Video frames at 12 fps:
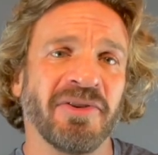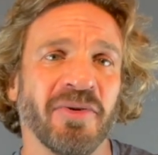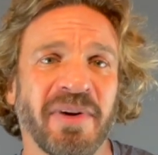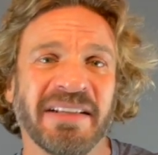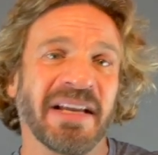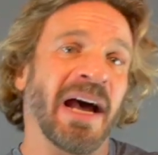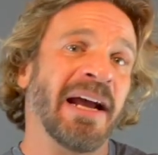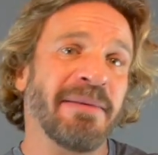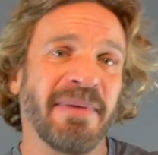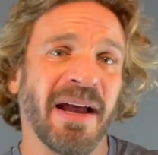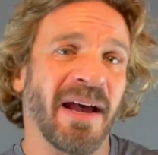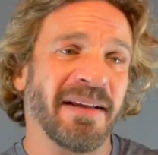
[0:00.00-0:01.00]
do and he's hiding
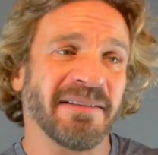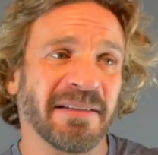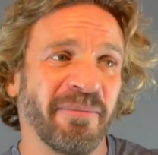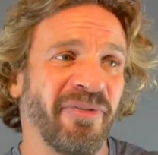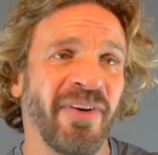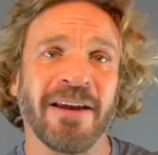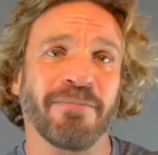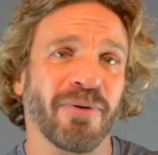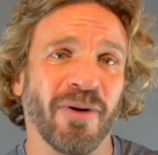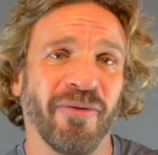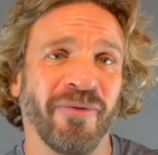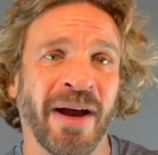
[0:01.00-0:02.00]
behind some fake
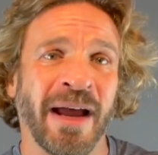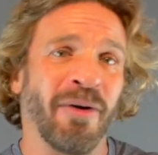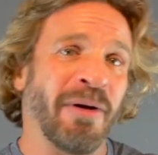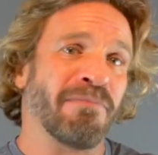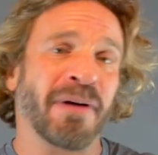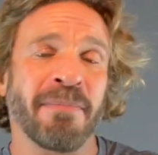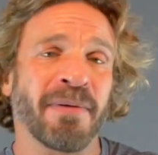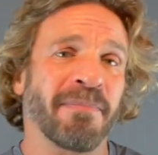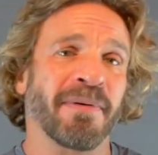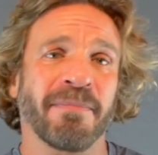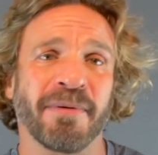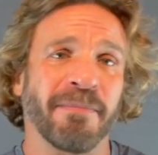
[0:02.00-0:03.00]
profile and blah, blah,
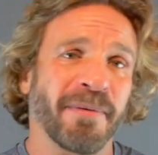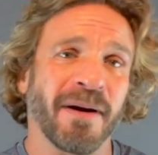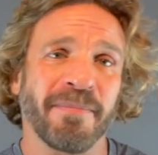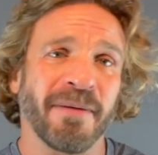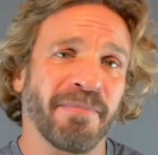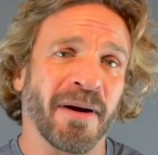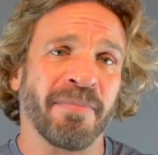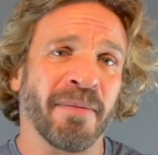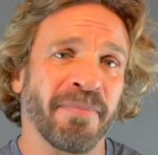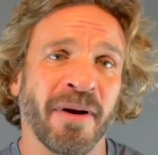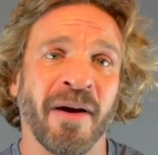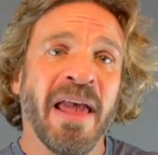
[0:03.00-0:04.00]
blah, blah, blah, blah, blah, blah,
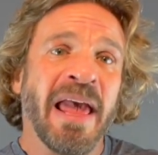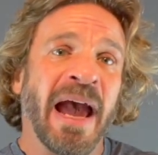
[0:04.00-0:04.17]
blah,